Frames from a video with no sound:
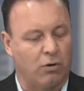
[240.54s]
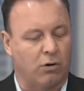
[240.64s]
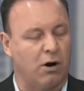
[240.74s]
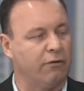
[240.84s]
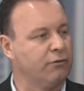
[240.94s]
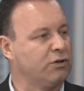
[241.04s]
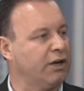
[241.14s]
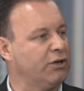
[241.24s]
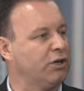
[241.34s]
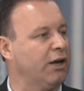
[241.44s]
whole
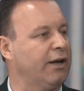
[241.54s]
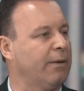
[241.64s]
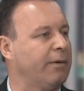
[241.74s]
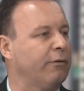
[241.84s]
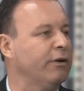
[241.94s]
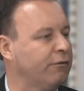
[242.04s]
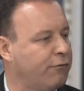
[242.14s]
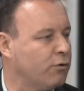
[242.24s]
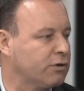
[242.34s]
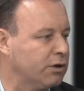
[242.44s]
conversation again by
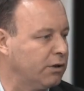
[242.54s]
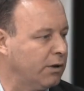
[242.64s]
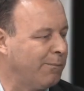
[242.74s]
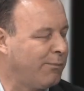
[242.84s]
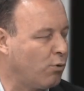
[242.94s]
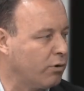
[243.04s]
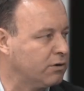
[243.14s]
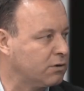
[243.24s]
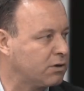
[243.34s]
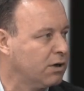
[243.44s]
reinforcing the importance